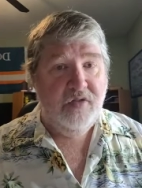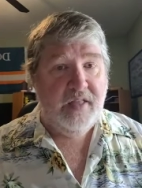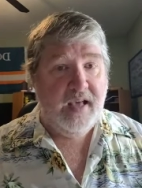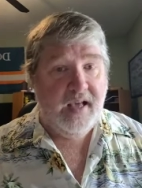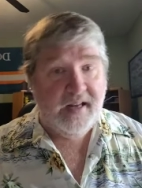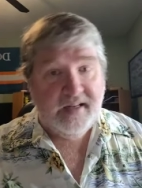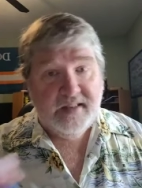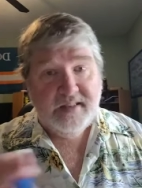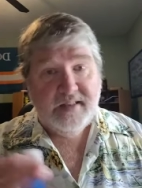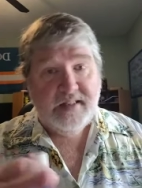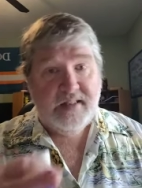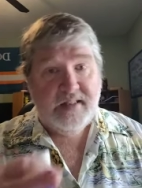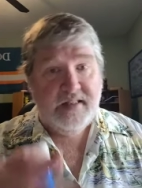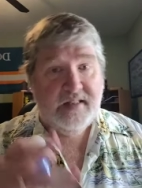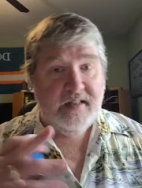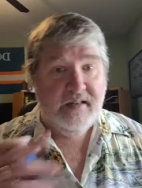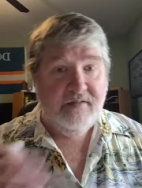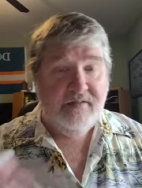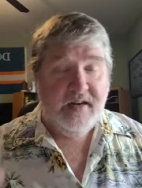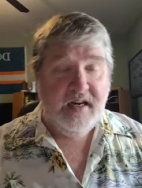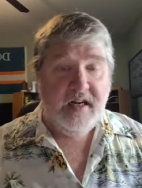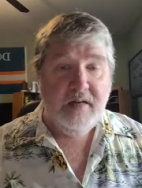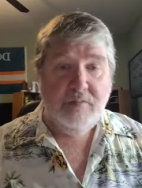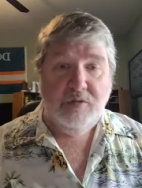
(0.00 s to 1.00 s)
that is
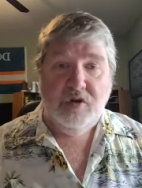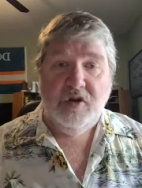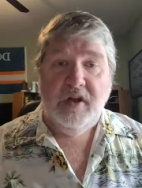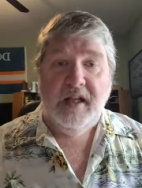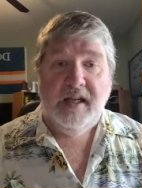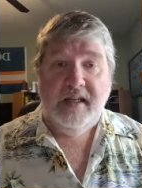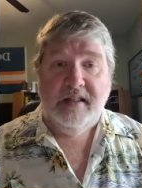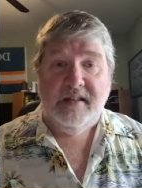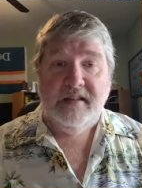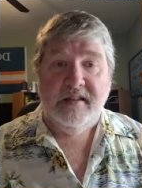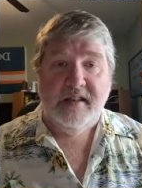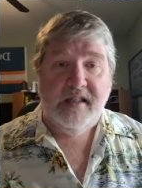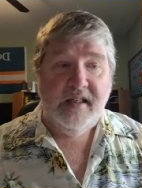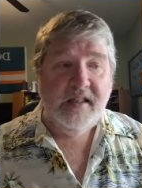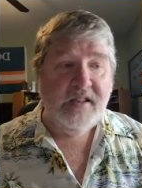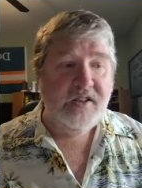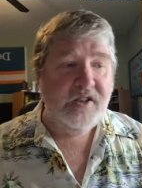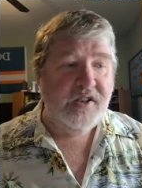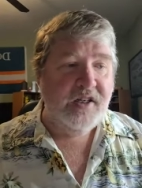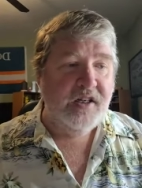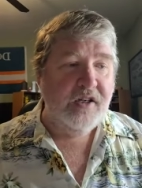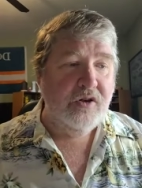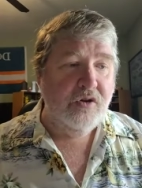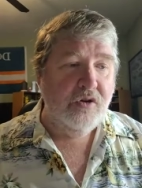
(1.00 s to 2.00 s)
available as a
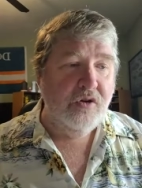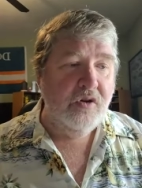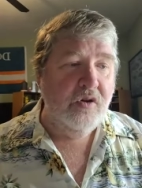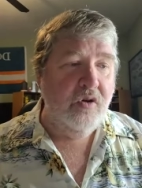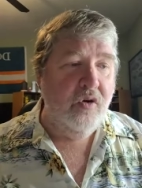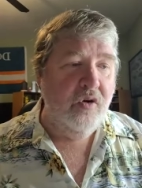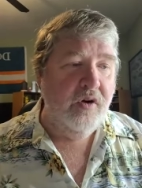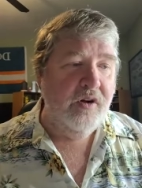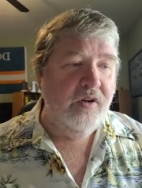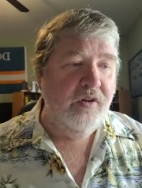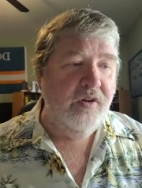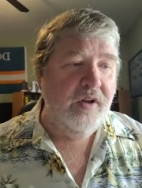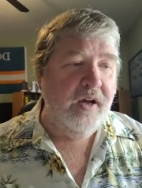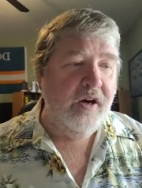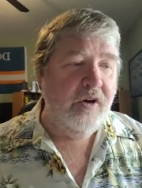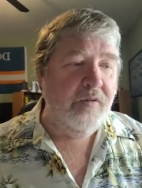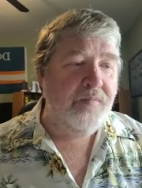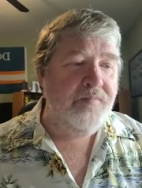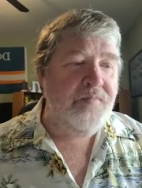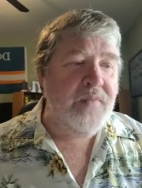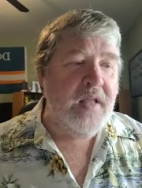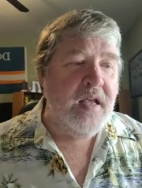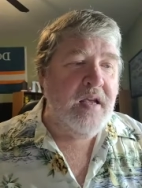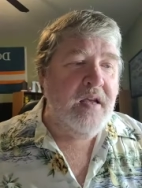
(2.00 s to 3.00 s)
single oil
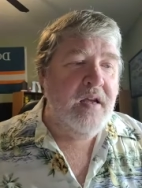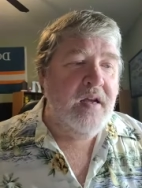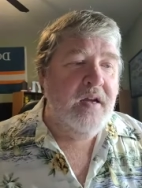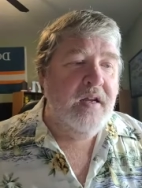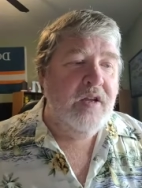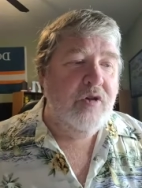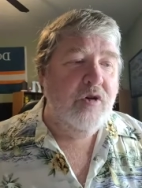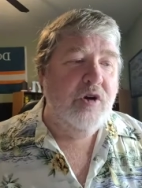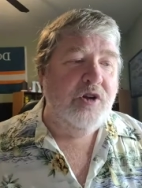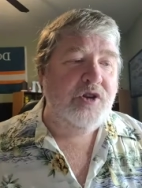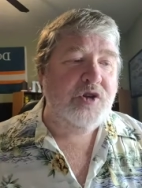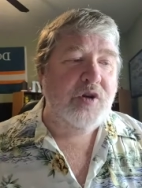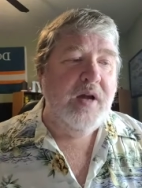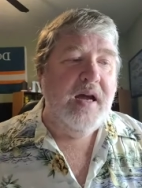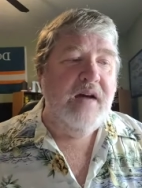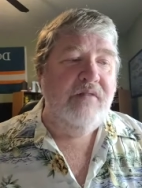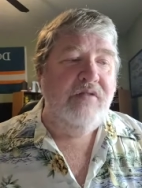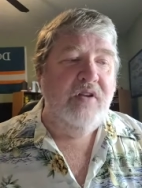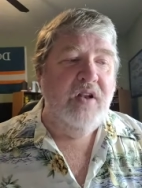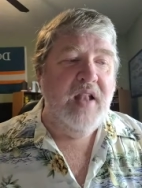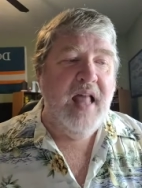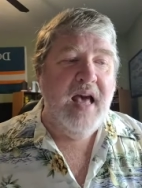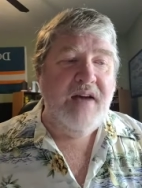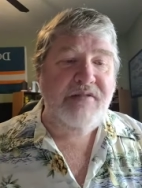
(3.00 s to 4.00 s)
now. You also have
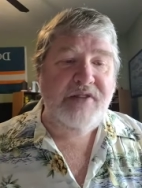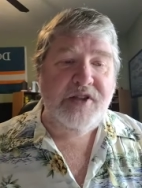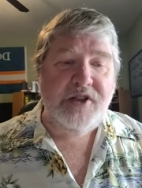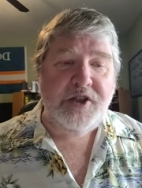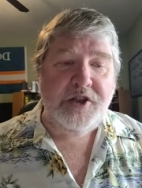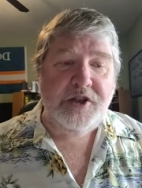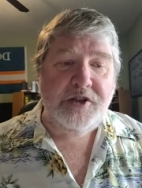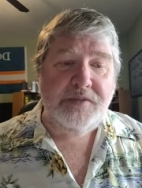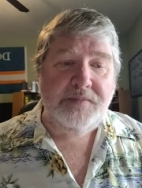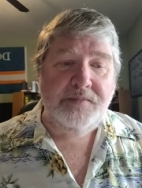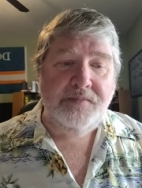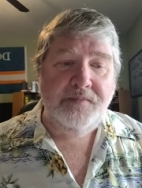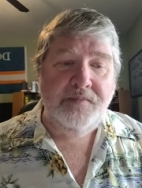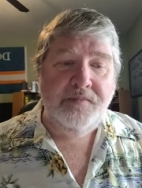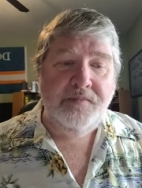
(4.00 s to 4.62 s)
lavender.